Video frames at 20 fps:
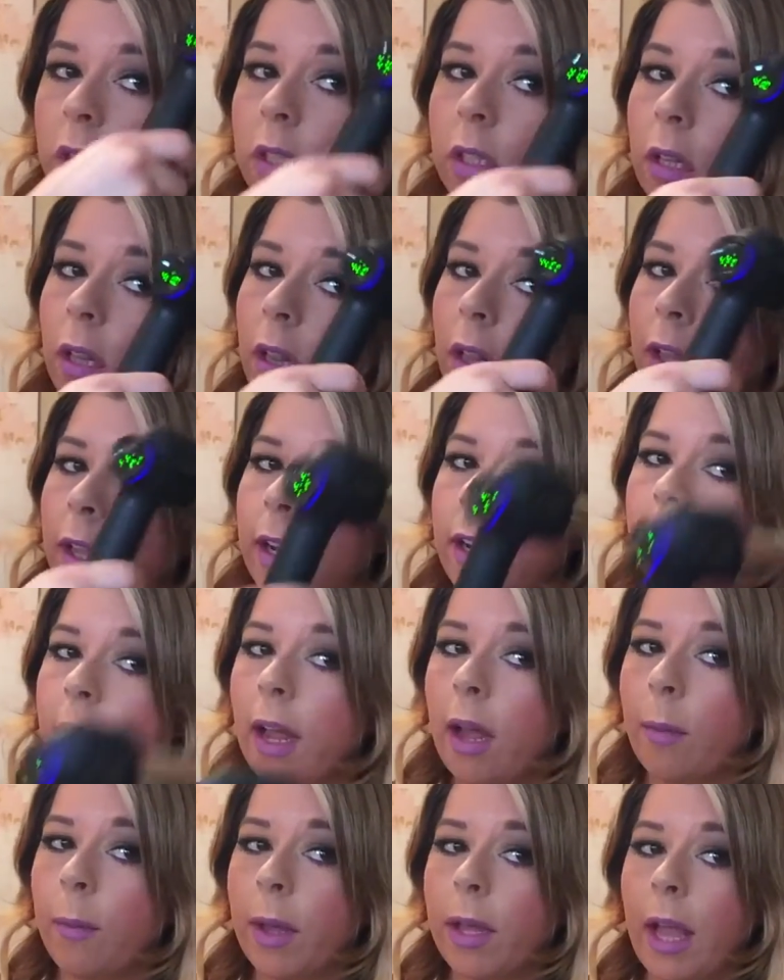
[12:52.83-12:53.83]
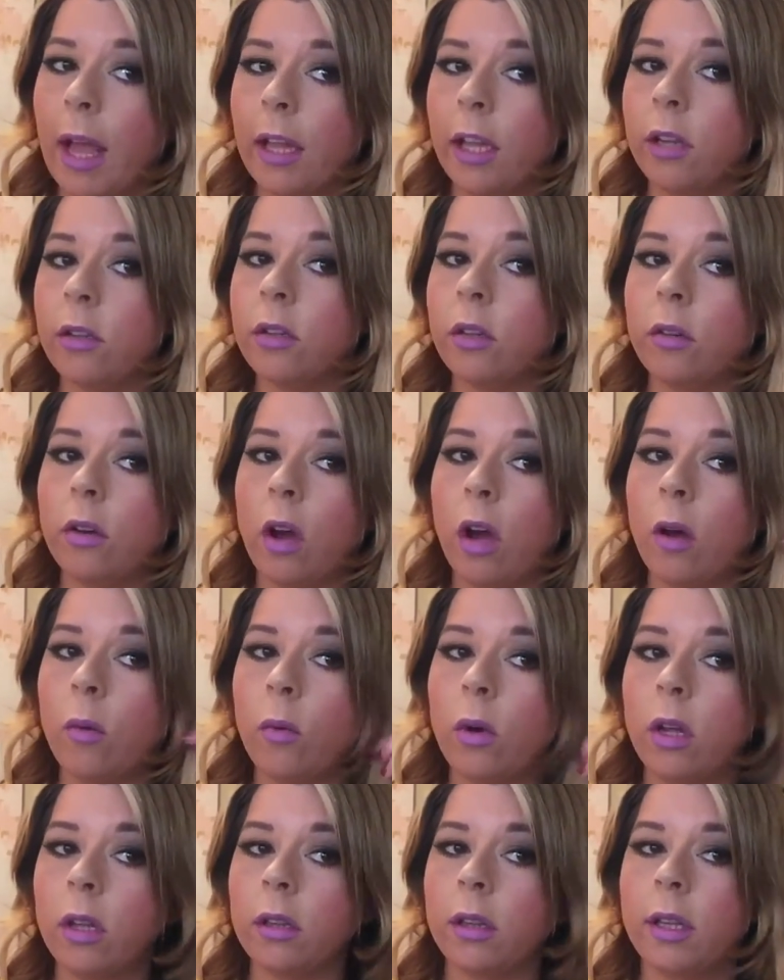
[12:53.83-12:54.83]
Let it down. But yeah, you do not
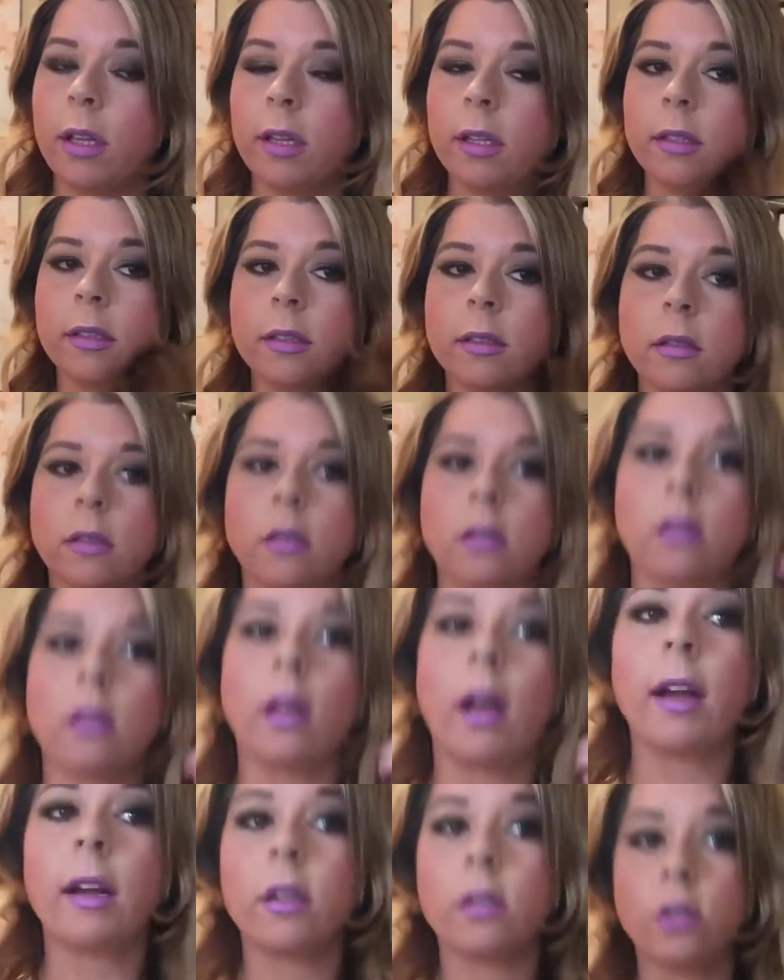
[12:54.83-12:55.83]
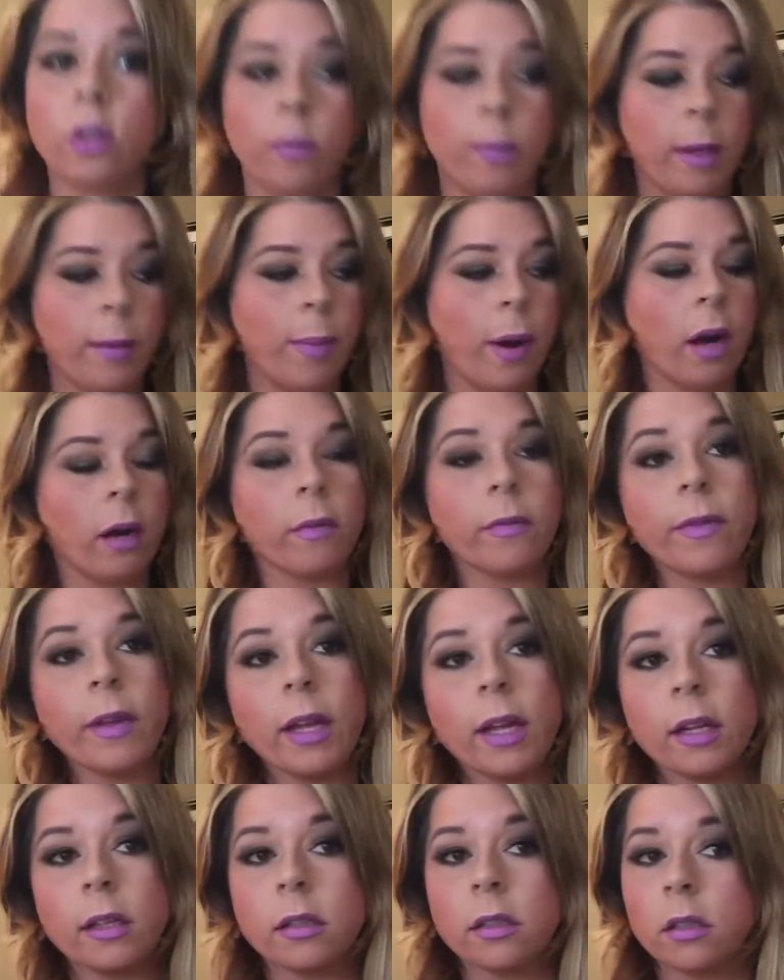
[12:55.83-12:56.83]
want this like to be
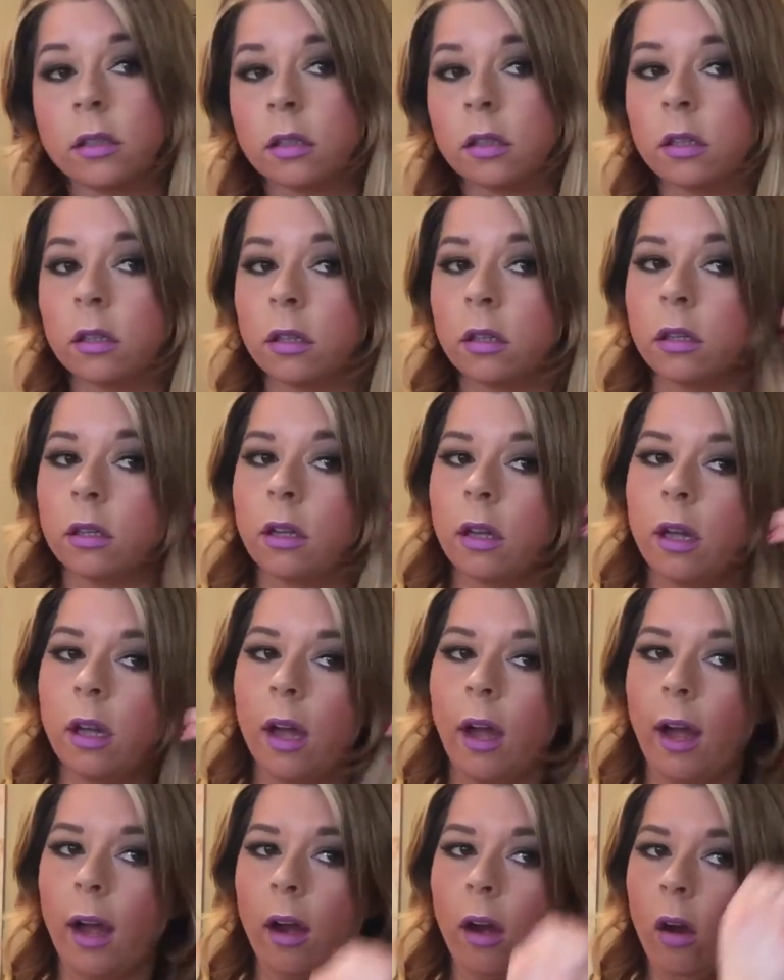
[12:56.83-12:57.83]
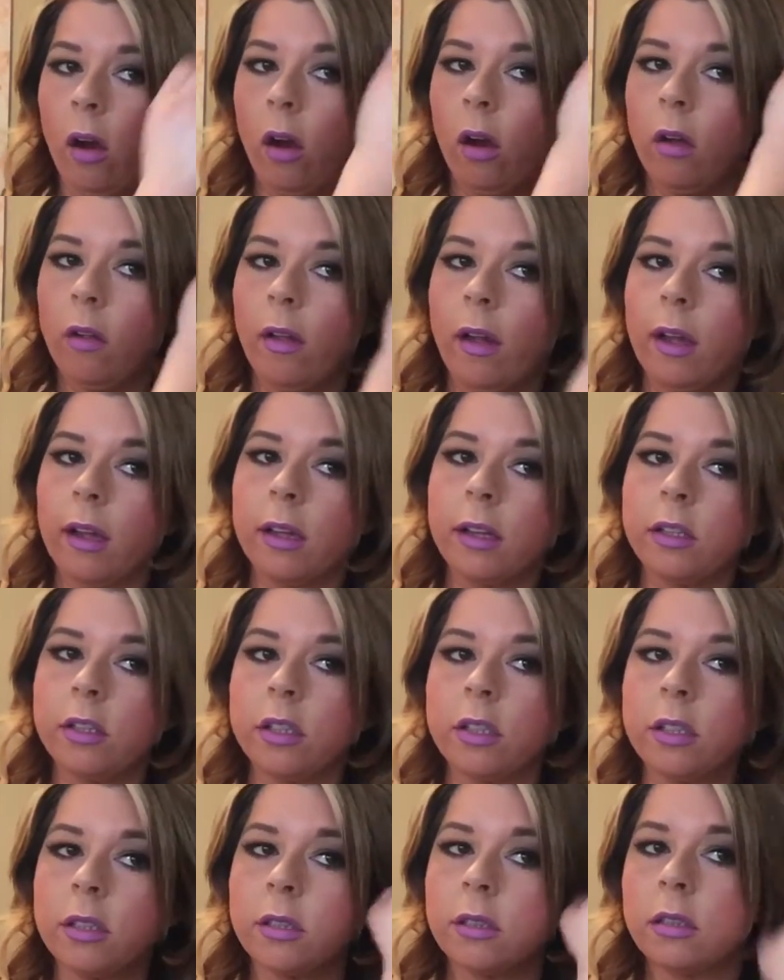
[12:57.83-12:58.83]
perfect at all. Like, it
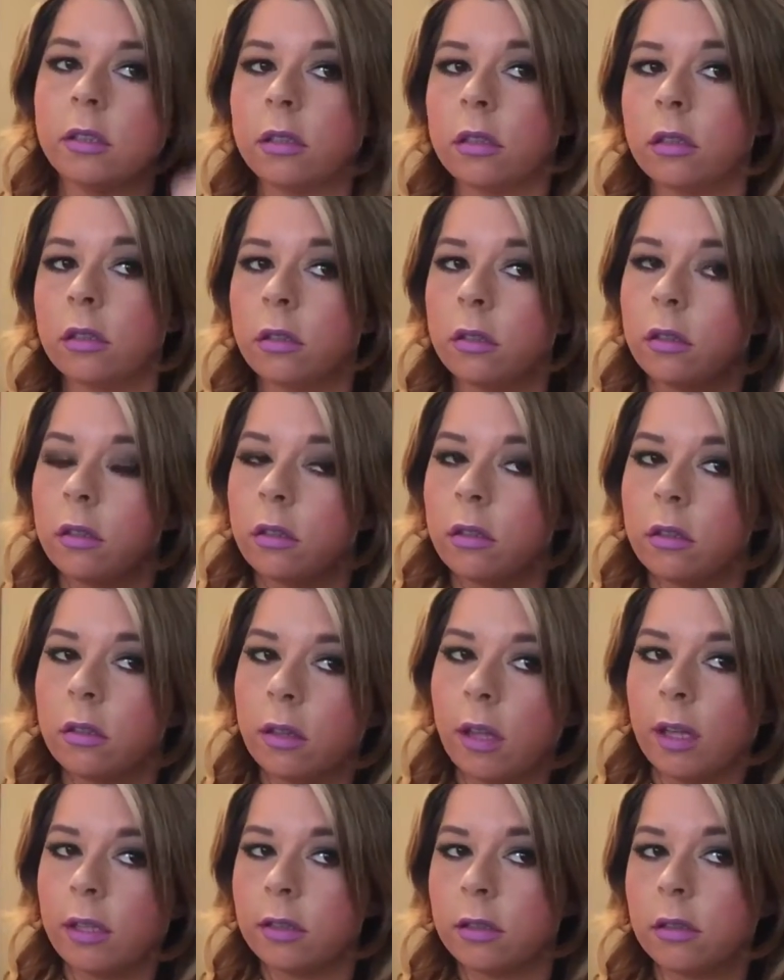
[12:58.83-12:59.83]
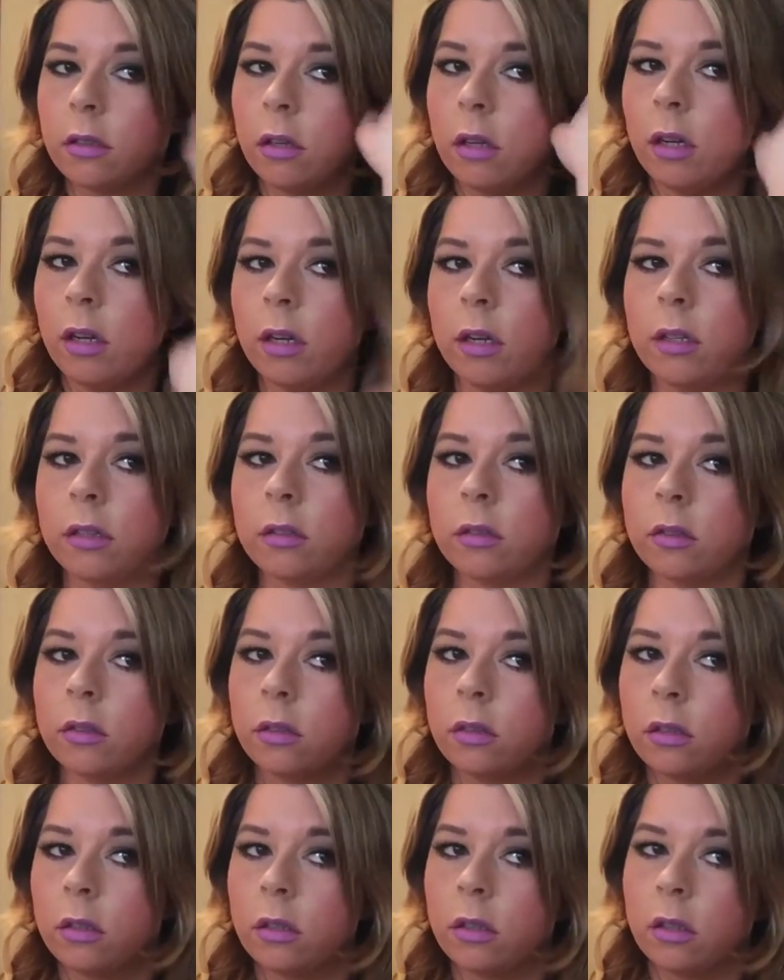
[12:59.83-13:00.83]
just, that's not
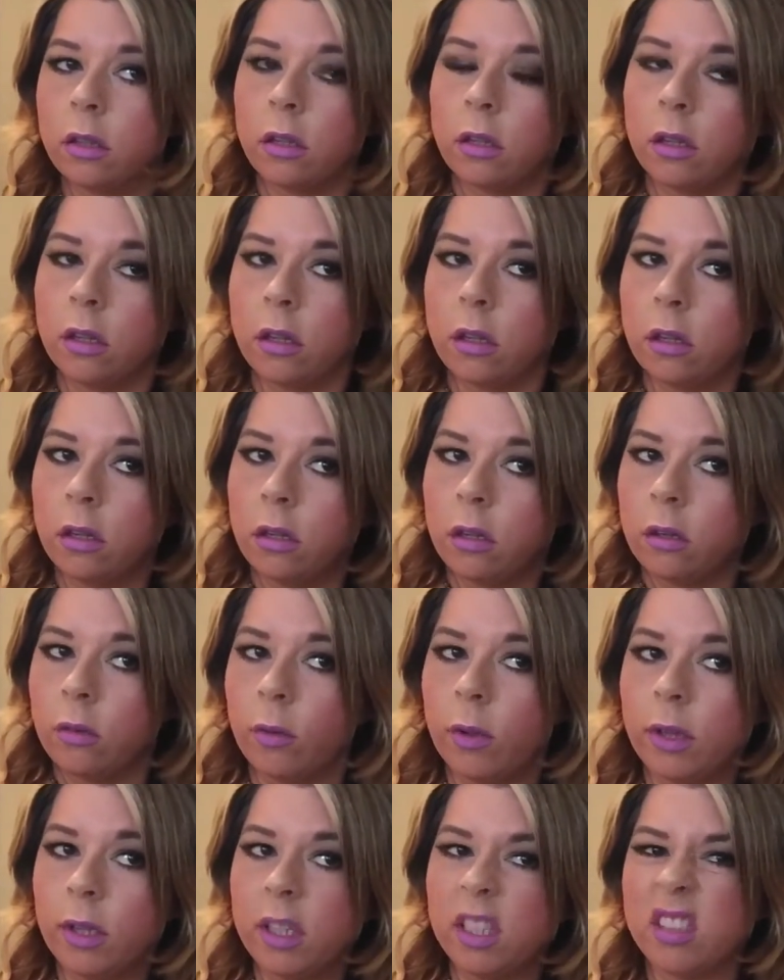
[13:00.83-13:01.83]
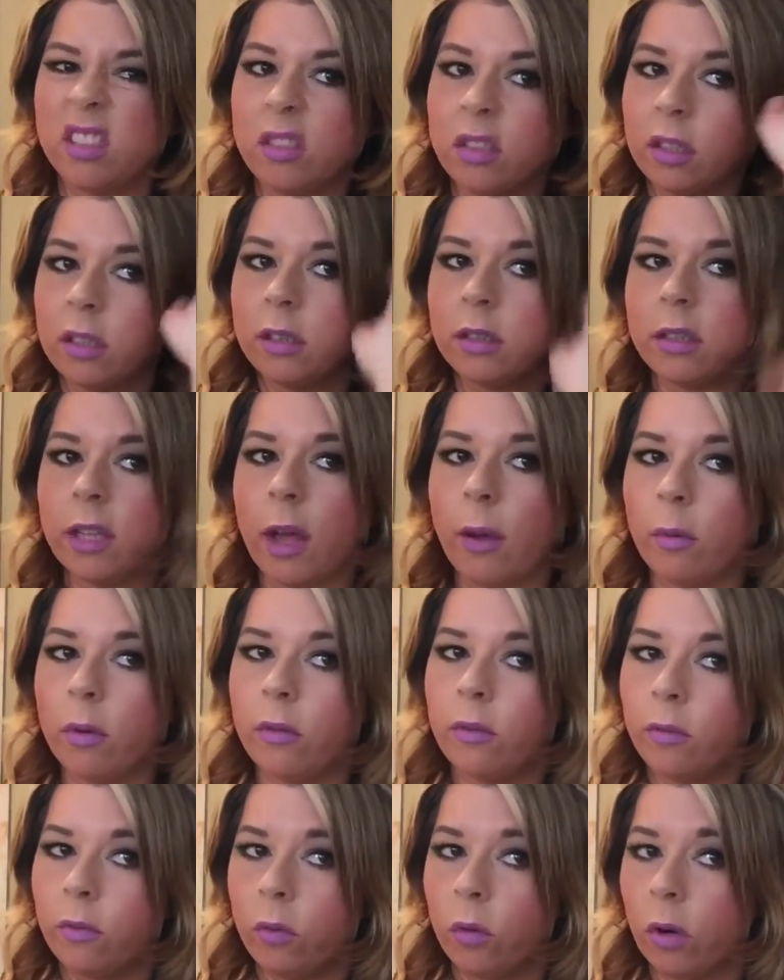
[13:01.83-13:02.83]
what this look is
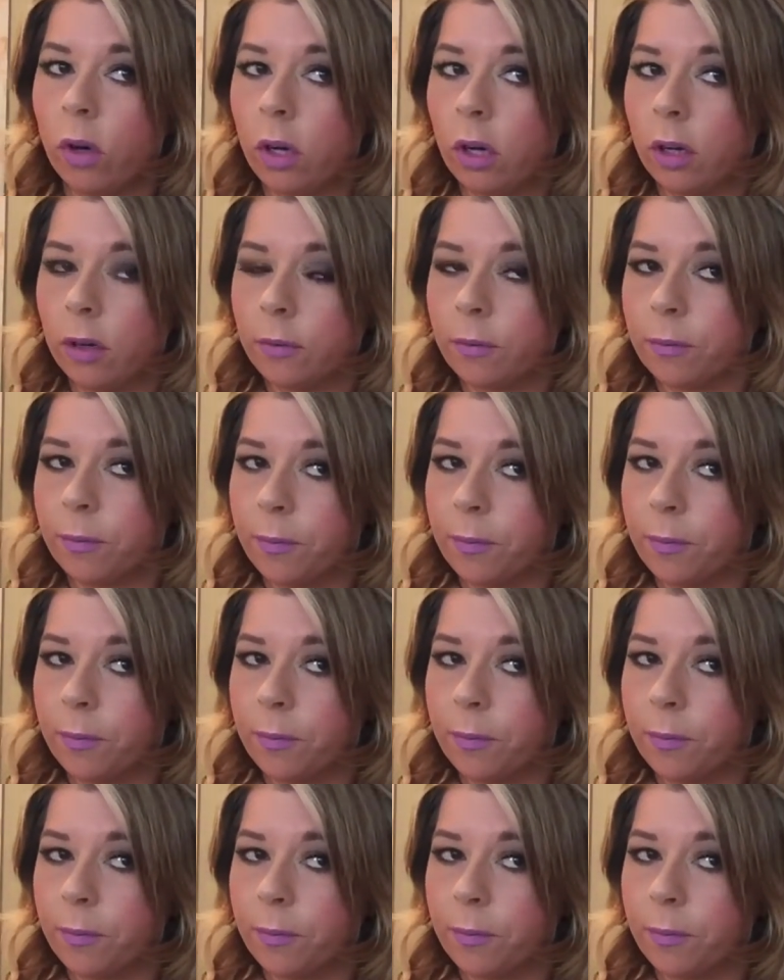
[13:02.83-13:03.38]
going for.